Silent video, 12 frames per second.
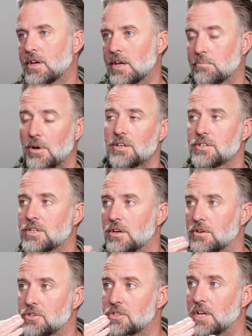and probably just in
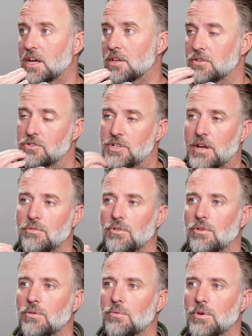our state in
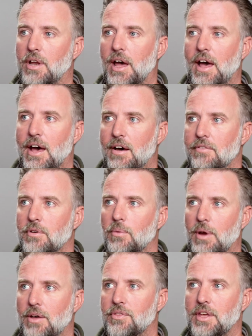general would have
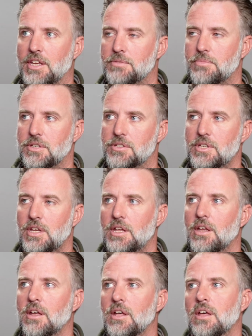around the SBC